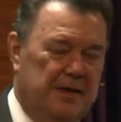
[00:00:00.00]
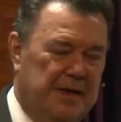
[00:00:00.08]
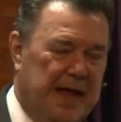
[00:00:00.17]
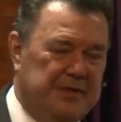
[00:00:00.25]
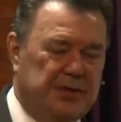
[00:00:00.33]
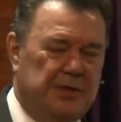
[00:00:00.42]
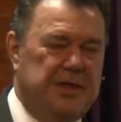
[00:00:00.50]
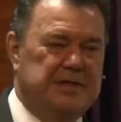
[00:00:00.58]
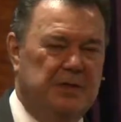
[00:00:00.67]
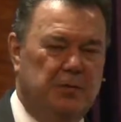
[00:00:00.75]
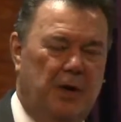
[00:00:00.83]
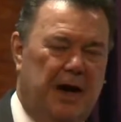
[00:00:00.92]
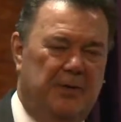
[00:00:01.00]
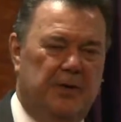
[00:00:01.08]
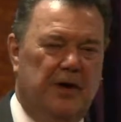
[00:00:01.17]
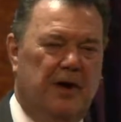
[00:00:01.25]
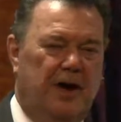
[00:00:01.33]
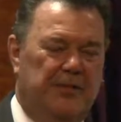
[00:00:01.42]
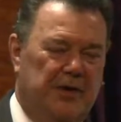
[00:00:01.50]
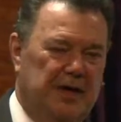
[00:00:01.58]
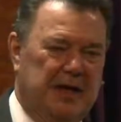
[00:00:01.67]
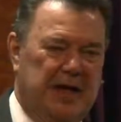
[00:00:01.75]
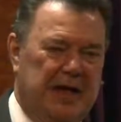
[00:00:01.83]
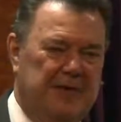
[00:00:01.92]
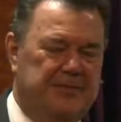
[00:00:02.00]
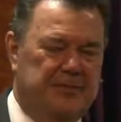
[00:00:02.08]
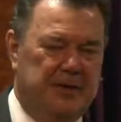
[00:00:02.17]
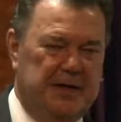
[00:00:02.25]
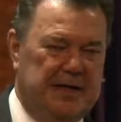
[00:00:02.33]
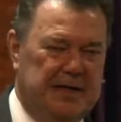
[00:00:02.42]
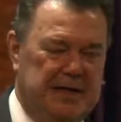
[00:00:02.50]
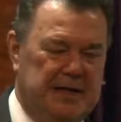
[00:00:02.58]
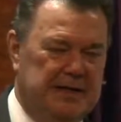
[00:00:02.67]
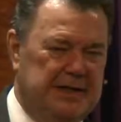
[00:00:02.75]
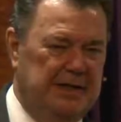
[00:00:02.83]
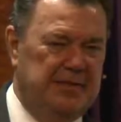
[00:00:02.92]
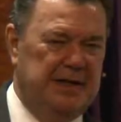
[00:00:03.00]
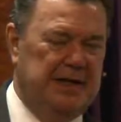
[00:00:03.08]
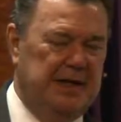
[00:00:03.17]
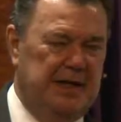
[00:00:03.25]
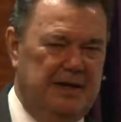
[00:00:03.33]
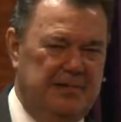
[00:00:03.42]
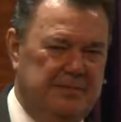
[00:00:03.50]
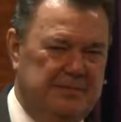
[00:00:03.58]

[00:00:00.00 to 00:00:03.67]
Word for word: That's the reason why we're offering a free DVD